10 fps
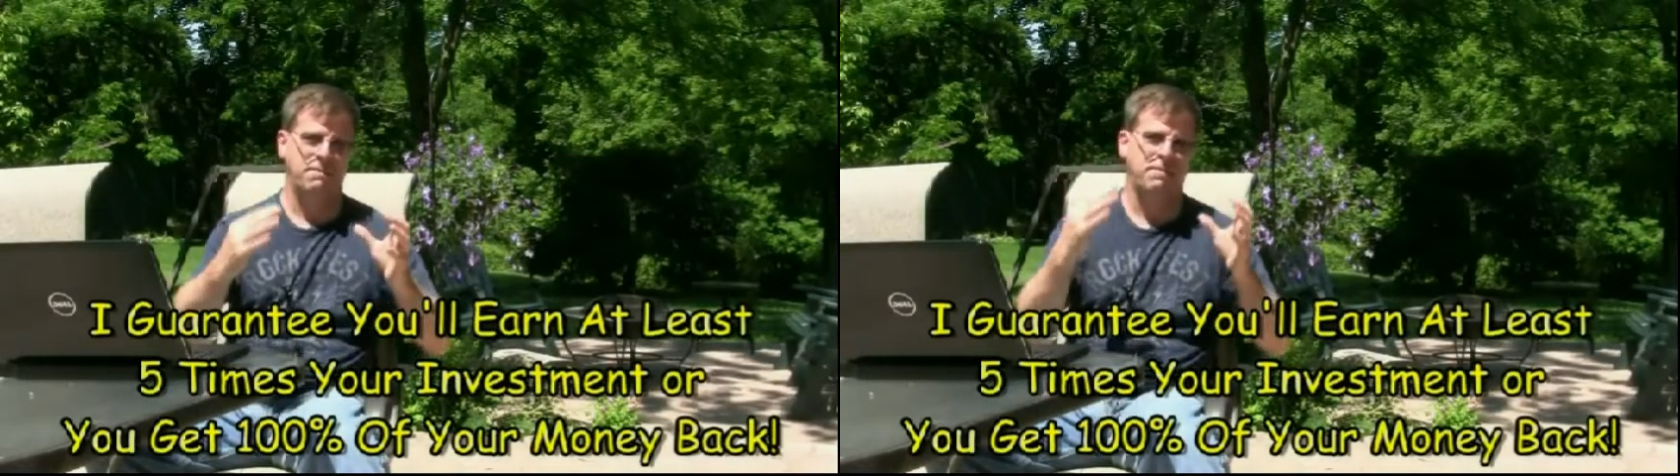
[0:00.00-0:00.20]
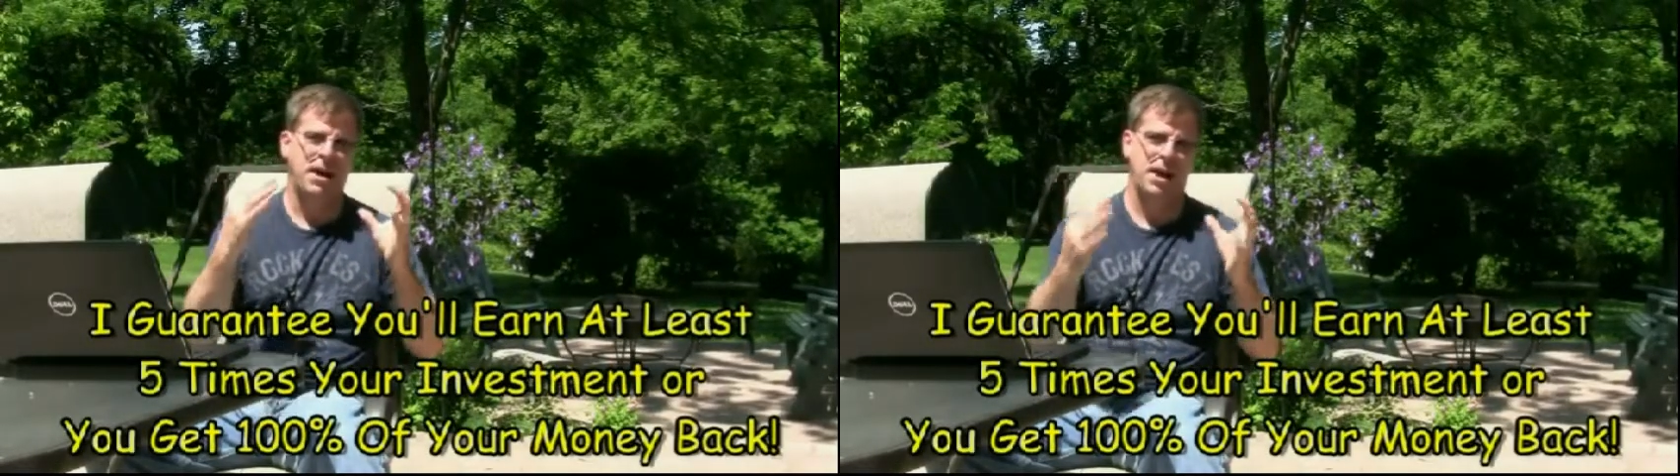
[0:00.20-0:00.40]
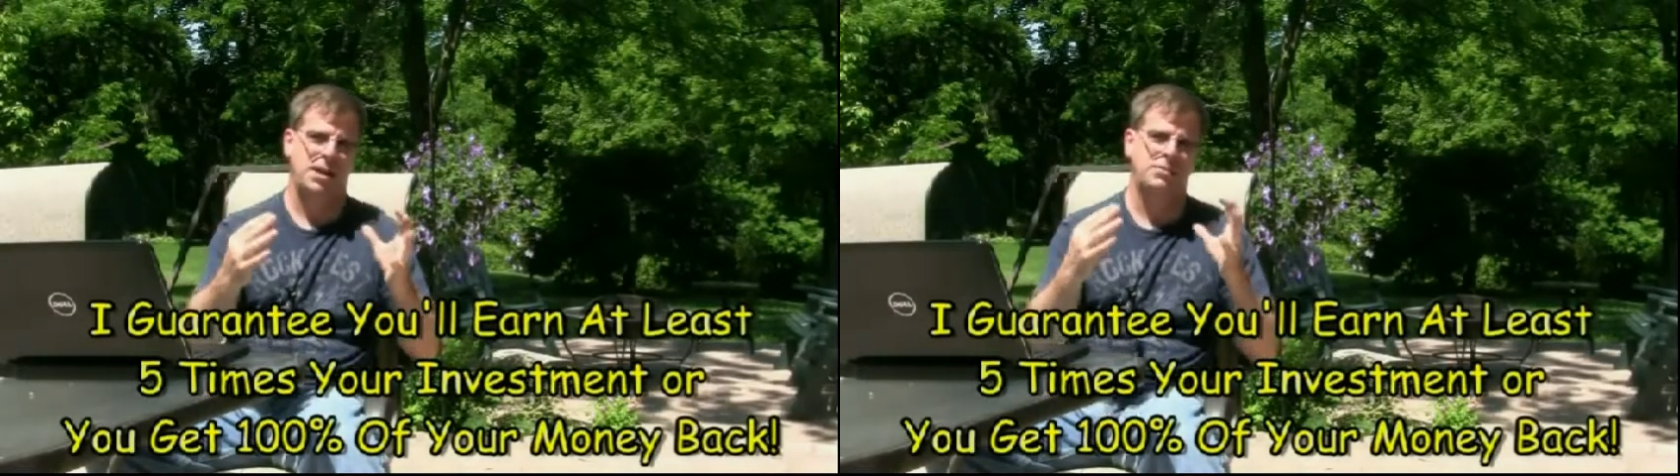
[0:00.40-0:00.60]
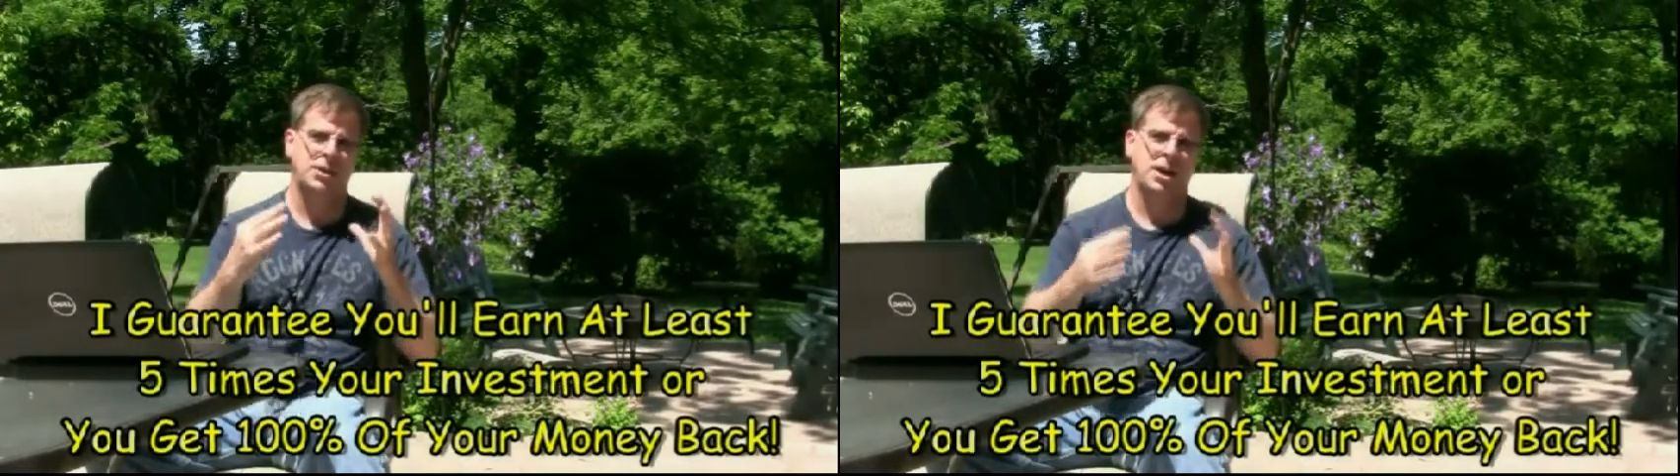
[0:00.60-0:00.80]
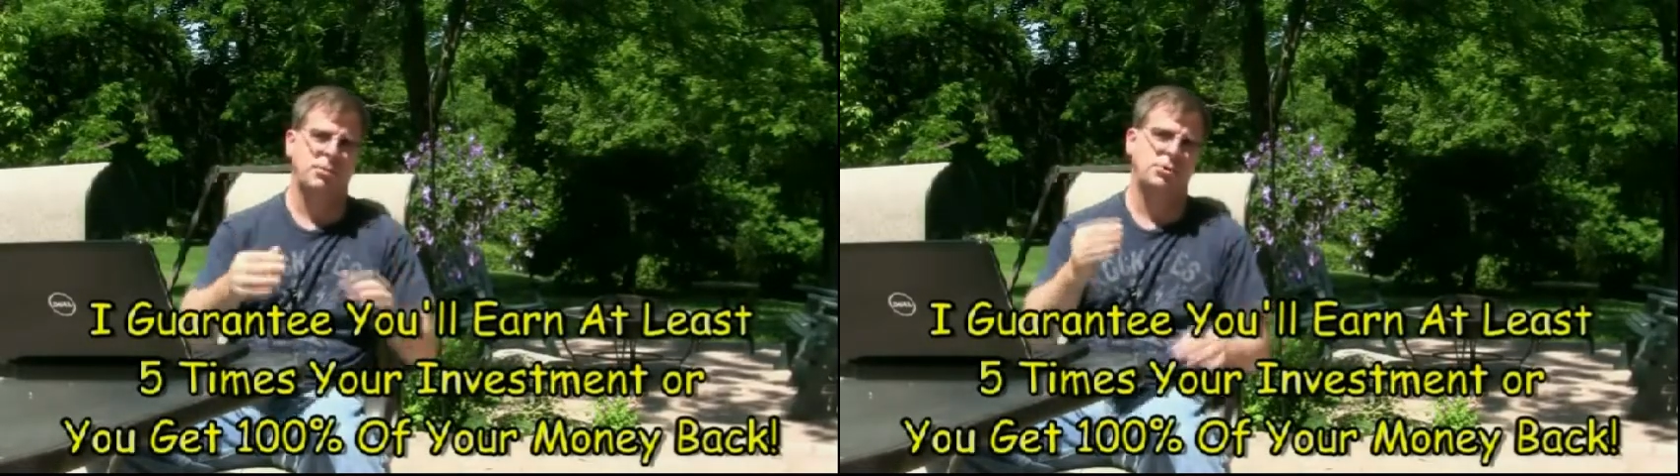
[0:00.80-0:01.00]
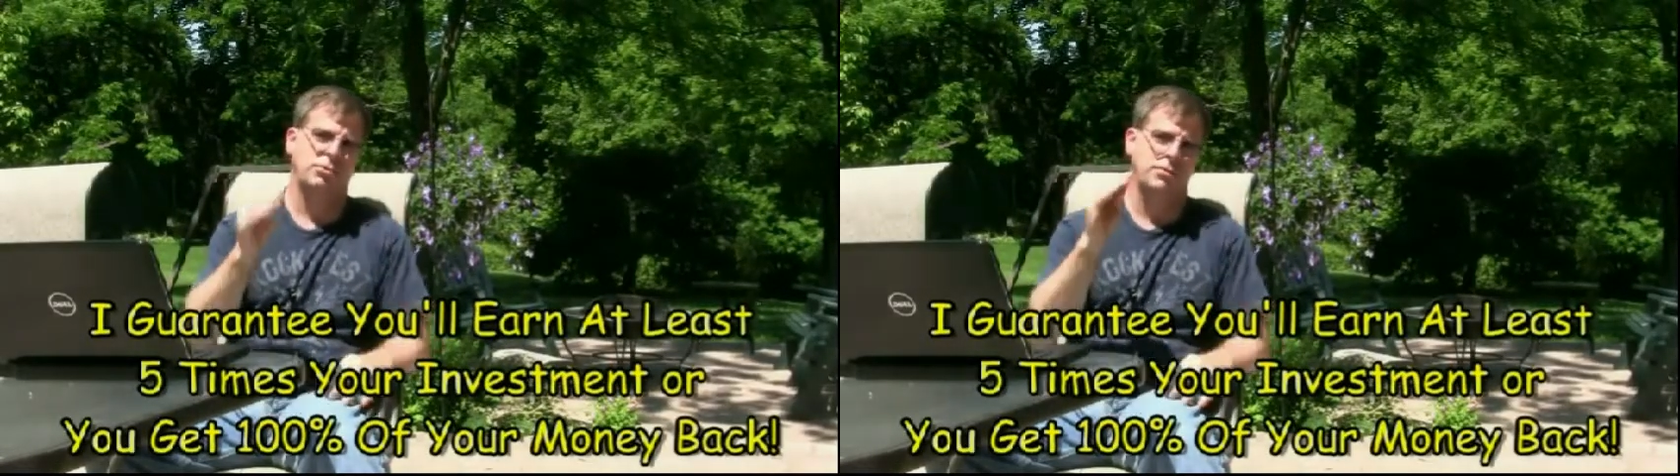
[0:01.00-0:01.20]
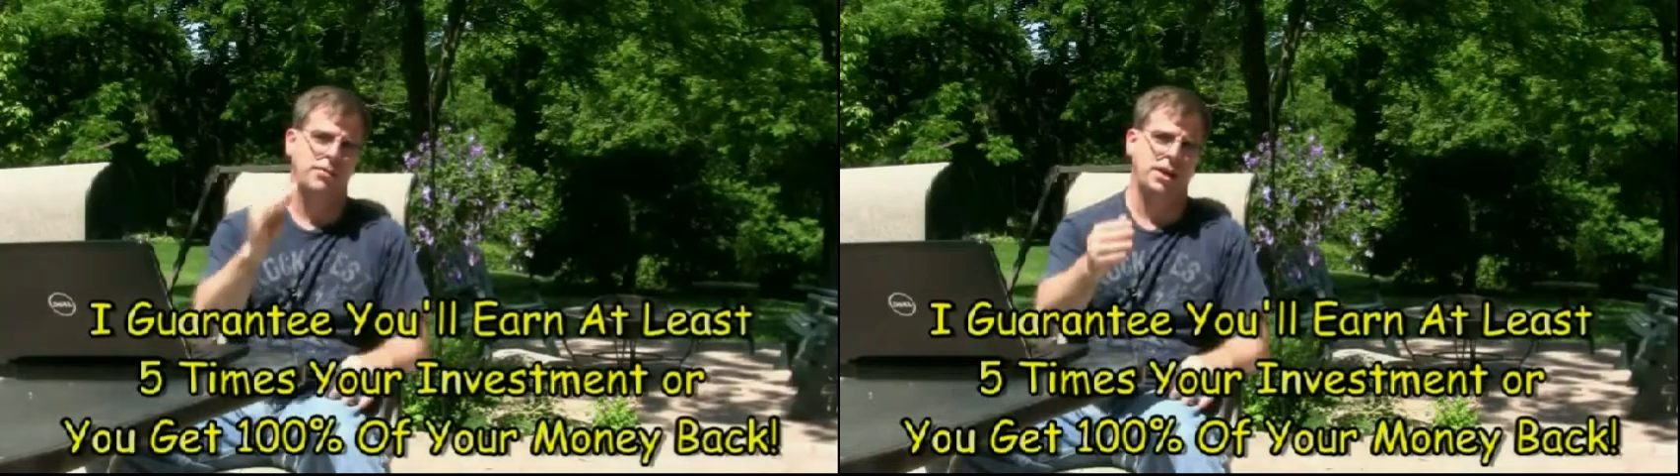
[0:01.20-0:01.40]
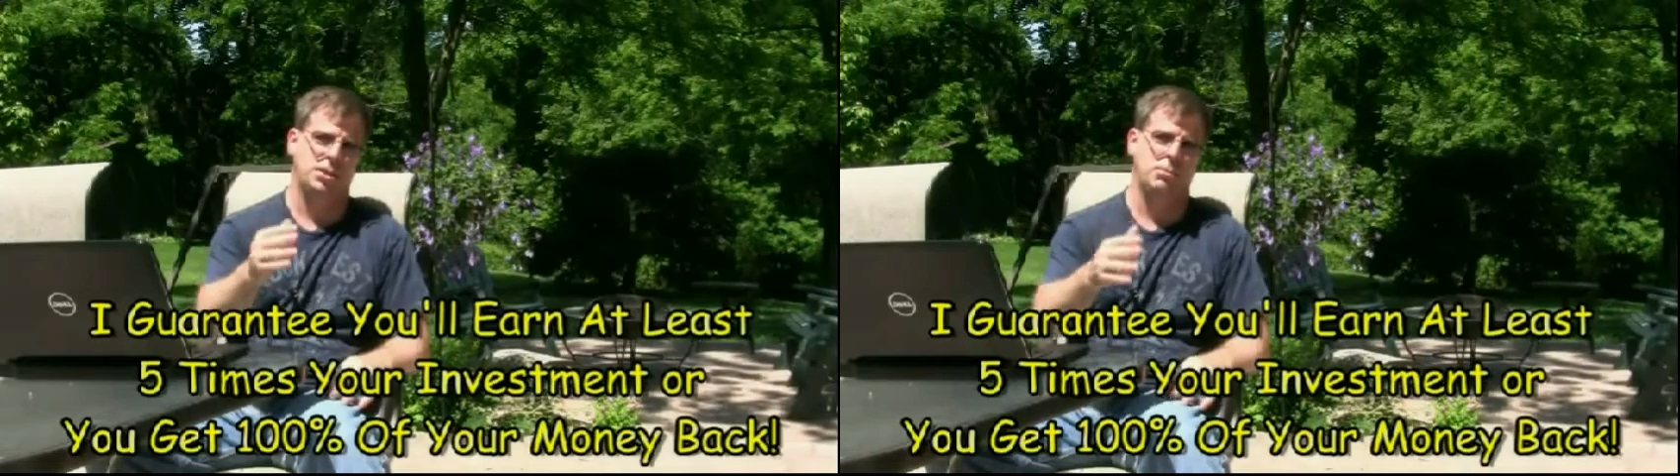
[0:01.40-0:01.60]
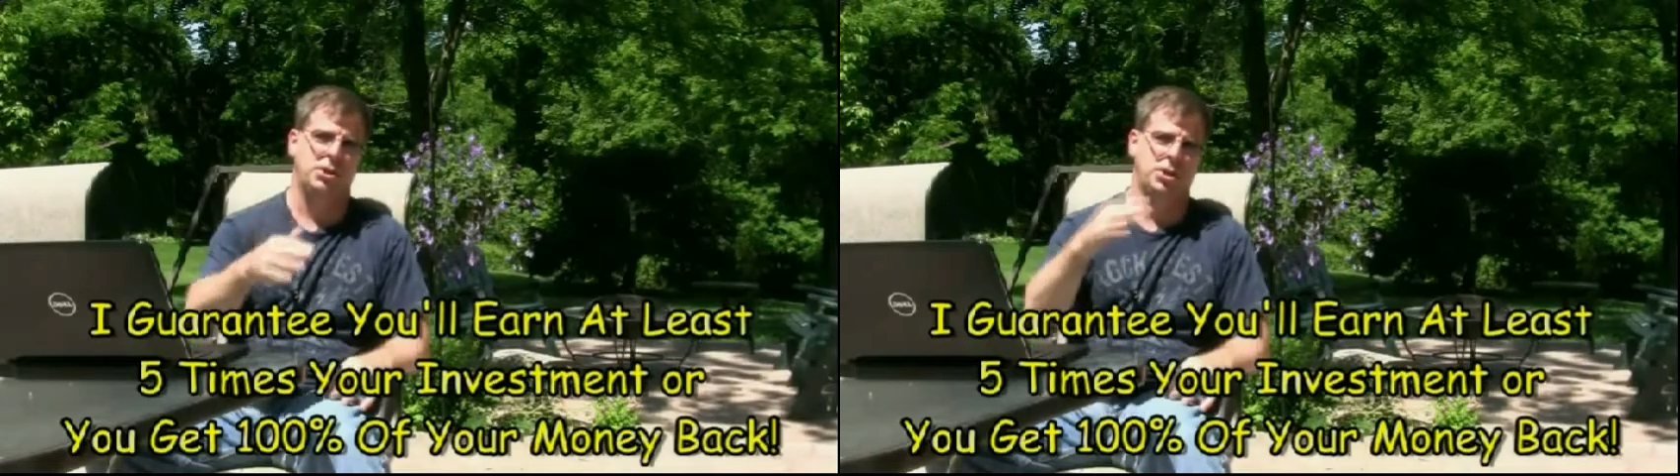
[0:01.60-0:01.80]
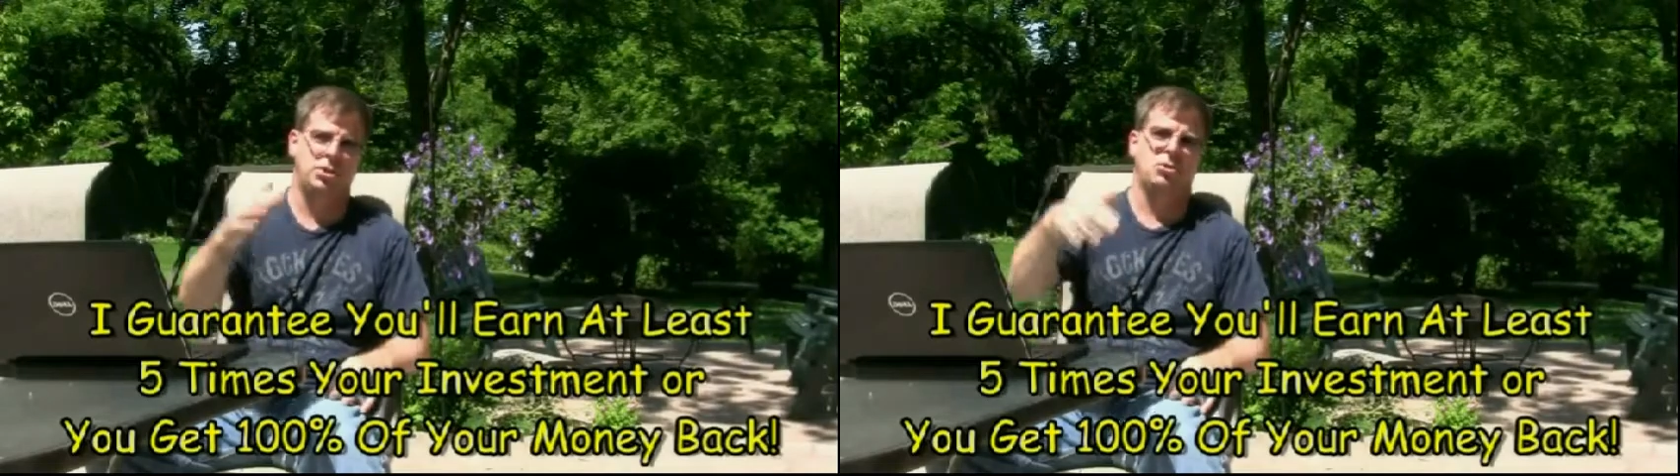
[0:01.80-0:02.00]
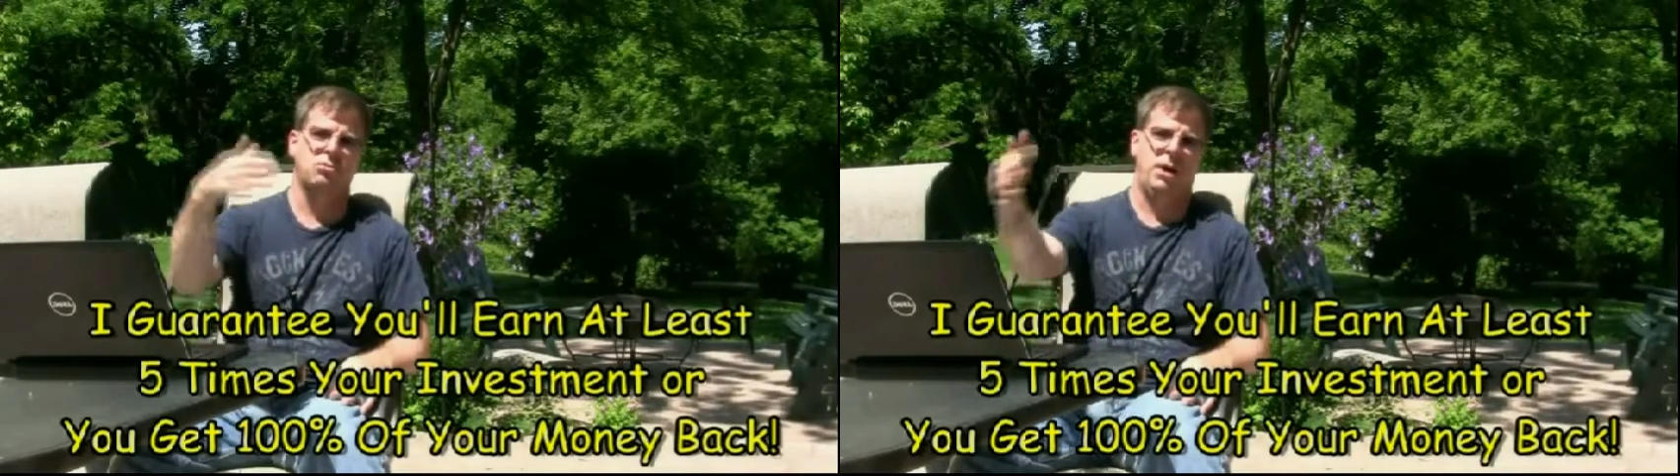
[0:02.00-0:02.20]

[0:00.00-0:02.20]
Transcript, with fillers: five times your investment in new